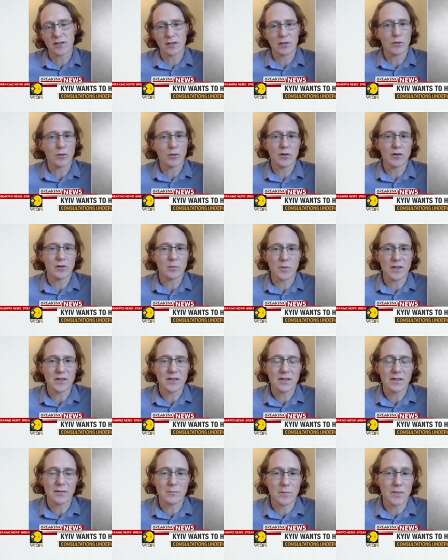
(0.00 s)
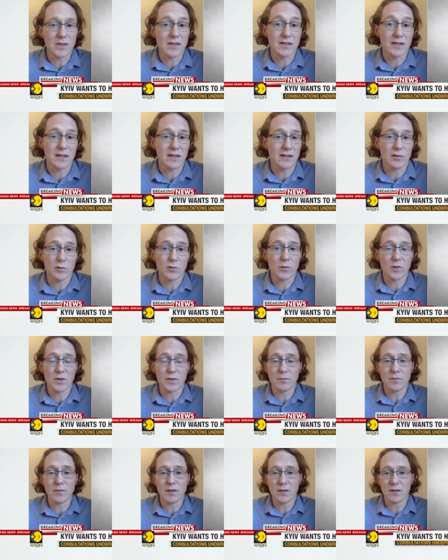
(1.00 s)
And going to Minsk, I think, would be
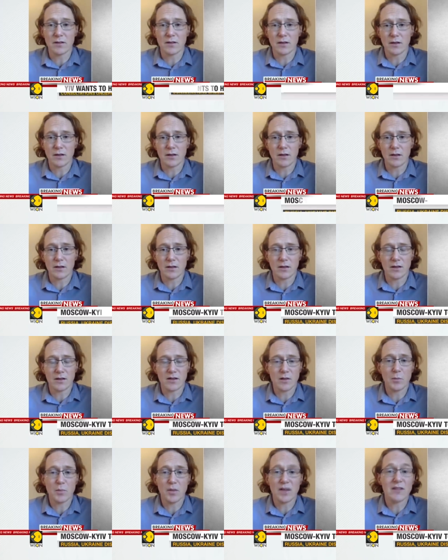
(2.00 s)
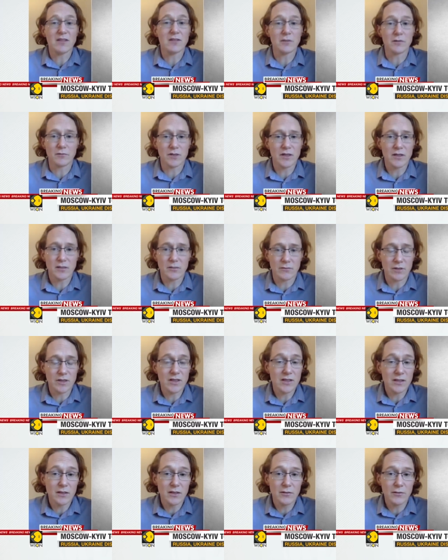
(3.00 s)
a, a, a great personal
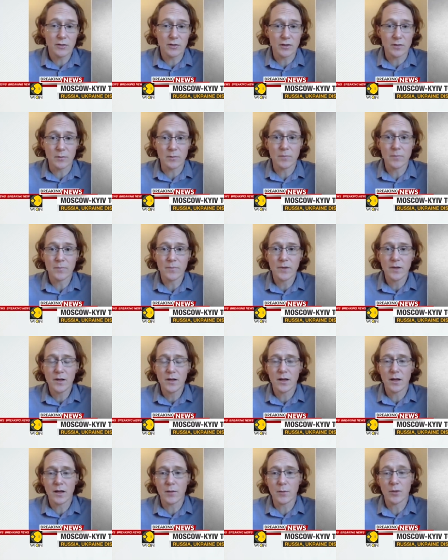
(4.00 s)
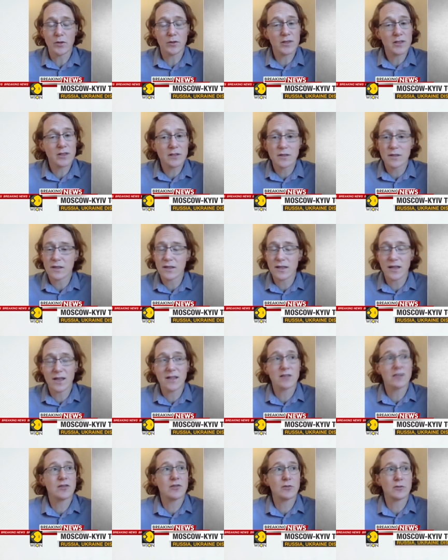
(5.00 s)
risk for him. Um, although he's, he
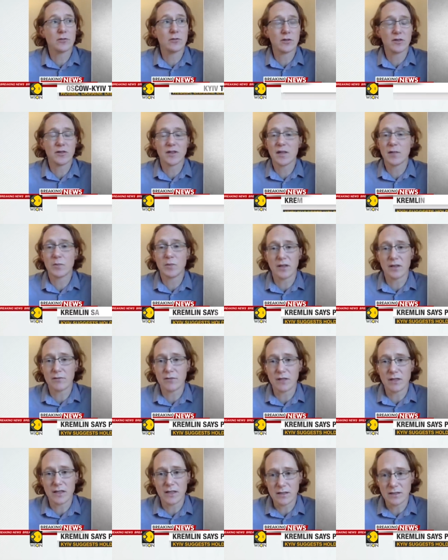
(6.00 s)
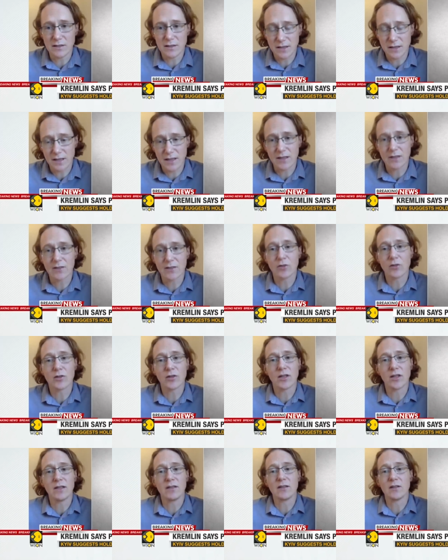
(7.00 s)
has shown great bravery in staying in
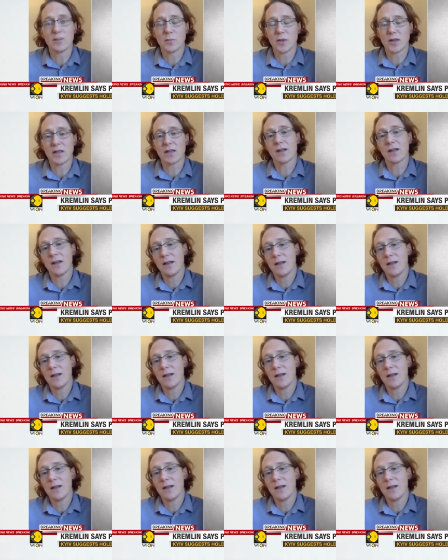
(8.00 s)
Ukraine despite